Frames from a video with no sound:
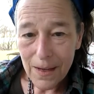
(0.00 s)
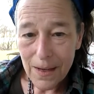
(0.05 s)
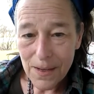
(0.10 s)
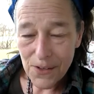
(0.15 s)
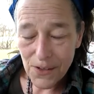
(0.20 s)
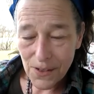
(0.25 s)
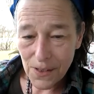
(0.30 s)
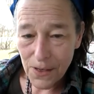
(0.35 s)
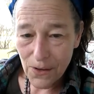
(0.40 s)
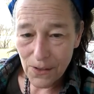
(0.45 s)

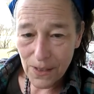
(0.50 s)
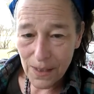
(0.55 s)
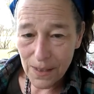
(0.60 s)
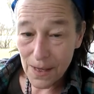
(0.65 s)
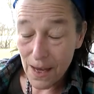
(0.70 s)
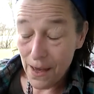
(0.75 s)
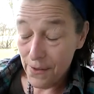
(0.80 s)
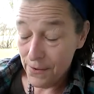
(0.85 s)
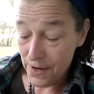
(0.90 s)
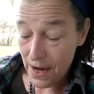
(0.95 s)
Just learned it
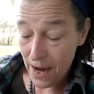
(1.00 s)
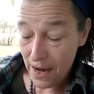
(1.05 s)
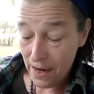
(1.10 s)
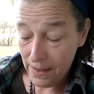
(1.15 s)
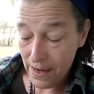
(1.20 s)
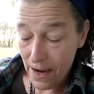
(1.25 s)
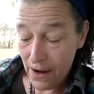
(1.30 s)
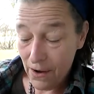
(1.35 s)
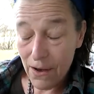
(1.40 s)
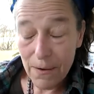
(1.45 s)
the other day.
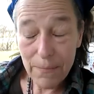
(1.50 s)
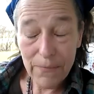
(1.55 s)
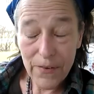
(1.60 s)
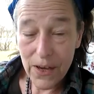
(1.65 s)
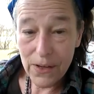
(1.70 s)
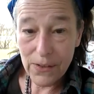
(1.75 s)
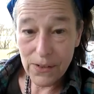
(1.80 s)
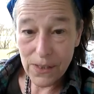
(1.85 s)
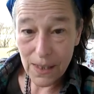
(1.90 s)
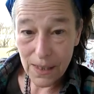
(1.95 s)
No, I've
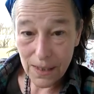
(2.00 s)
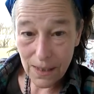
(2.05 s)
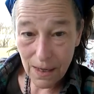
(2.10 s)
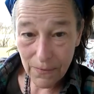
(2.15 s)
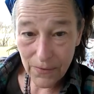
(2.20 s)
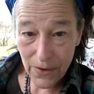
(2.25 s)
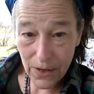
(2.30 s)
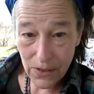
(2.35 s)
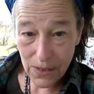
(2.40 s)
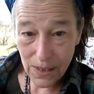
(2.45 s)
used it.
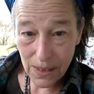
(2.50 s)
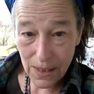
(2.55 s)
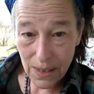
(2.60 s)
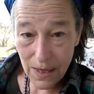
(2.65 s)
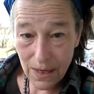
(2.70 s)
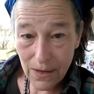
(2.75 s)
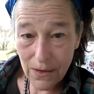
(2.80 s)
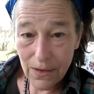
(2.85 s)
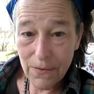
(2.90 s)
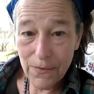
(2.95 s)
I've used it
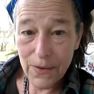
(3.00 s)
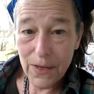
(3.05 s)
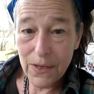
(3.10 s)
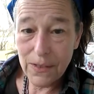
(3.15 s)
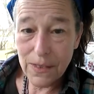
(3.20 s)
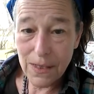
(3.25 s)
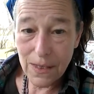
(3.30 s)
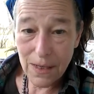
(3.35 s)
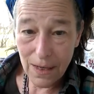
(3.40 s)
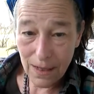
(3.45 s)
here, and I've
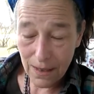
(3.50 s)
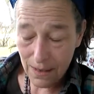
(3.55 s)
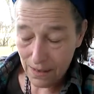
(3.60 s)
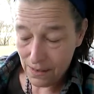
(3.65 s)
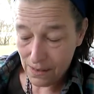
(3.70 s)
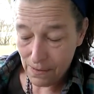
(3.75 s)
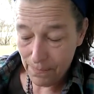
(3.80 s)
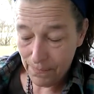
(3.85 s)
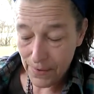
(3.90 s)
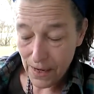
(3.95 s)
used it in
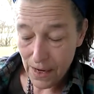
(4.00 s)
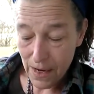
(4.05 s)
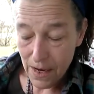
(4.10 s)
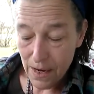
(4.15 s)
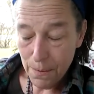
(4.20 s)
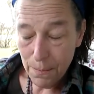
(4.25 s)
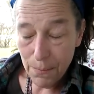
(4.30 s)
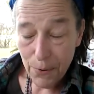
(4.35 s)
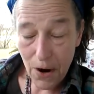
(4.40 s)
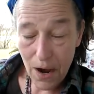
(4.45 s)
some
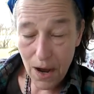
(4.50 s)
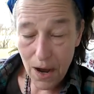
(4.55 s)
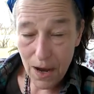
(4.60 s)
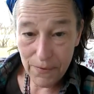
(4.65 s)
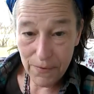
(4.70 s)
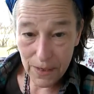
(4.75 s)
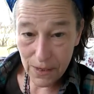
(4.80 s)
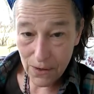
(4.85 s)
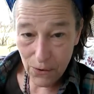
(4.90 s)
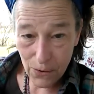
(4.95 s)

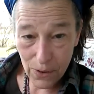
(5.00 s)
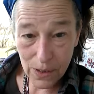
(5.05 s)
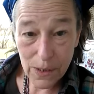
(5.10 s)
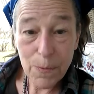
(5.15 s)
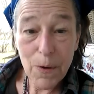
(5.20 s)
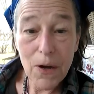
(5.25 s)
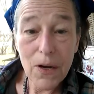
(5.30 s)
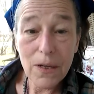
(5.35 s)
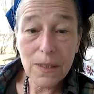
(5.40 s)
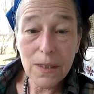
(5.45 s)
private
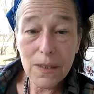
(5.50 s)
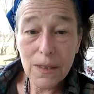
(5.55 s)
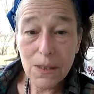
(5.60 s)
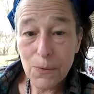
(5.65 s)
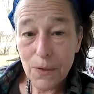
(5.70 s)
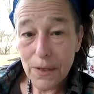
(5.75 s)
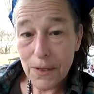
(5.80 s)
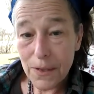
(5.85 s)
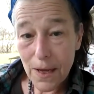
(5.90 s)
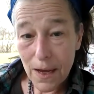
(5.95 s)

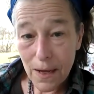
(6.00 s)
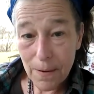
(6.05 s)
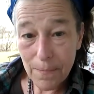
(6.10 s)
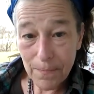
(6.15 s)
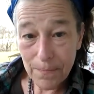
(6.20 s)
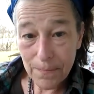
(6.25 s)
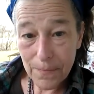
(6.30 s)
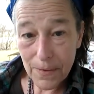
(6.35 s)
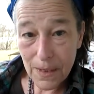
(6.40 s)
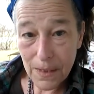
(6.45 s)
correspondence with
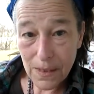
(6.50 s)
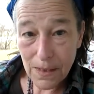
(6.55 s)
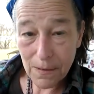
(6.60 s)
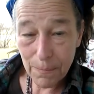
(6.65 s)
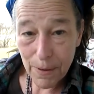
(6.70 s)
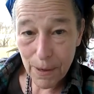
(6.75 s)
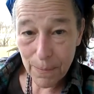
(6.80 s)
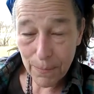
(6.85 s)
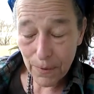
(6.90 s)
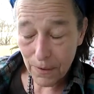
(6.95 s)

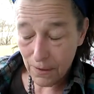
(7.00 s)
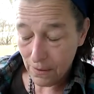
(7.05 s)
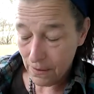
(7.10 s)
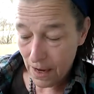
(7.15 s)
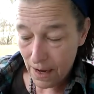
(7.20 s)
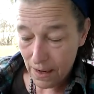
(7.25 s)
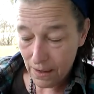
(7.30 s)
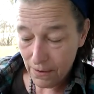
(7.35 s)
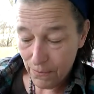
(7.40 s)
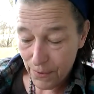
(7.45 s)
some people
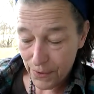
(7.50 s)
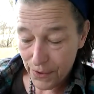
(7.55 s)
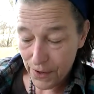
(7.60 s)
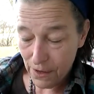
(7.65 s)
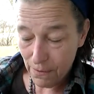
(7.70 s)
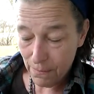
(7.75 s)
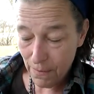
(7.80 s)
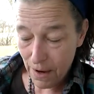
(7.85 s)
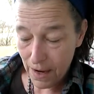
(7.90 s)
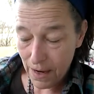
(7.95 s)
with
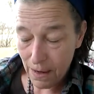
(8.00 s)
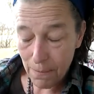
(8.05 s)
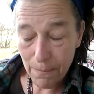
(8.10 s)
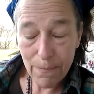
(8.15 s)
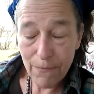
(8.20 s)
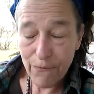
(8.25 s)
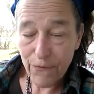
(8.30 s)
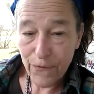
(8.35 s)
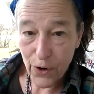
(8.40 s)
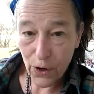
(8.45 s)
whom I
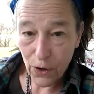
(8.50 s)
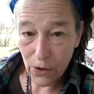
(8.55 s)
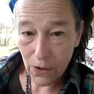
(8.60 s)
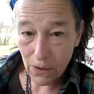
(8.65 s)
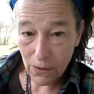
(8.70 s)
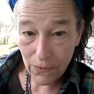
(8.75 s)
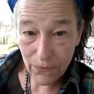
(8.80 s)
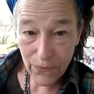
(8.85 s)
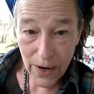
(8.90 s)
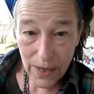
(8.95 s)
am
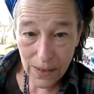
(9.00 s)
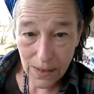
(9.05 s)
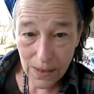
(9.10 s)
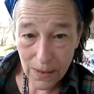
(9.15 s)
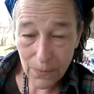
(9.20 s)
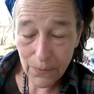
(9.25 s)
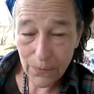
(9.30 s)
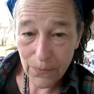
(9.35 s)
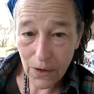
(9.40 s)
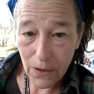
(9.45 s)
friends
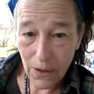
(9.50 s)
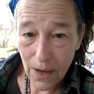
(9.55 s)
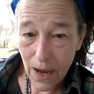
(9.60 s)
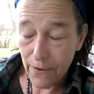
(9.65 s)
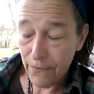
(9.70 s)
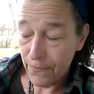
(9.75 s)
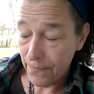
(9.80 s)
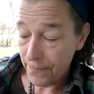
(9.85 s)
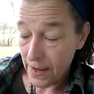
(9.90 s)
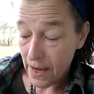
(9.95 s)
in real
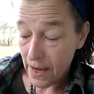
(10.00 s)
life.